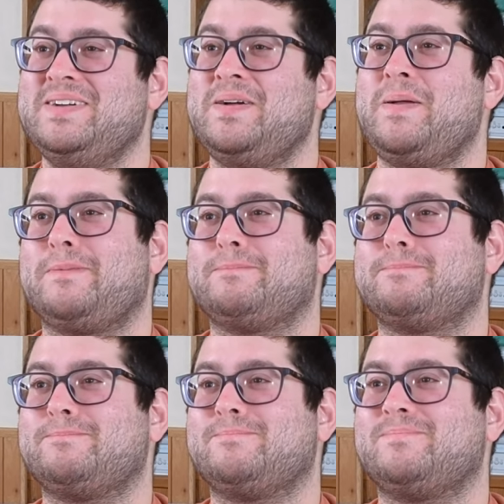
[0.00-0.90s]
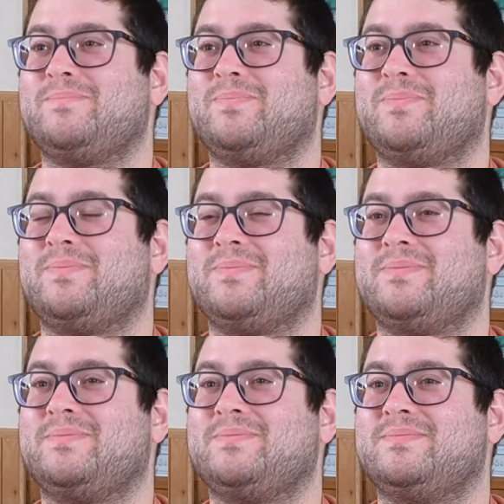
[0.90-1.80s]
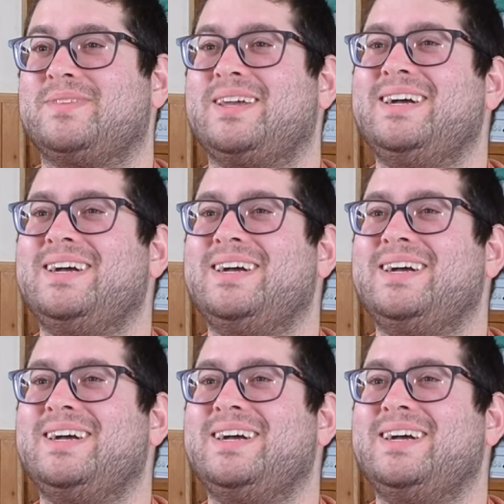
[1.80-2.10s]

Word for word: Thanks. Bye, Tom. I know